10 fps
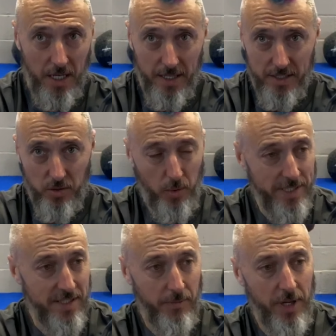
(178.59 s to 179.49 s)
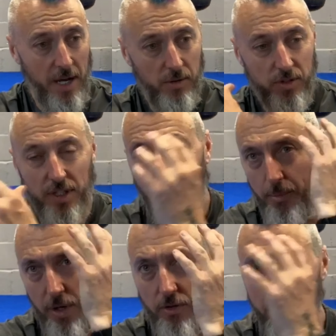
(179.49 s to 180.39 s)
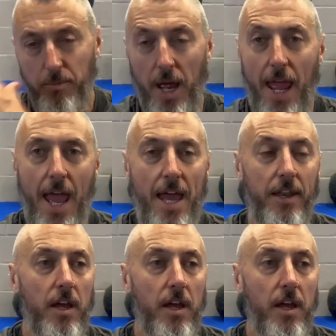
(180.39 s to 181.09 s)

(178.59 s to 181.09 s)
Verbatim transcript: There's always something else coming off in my head.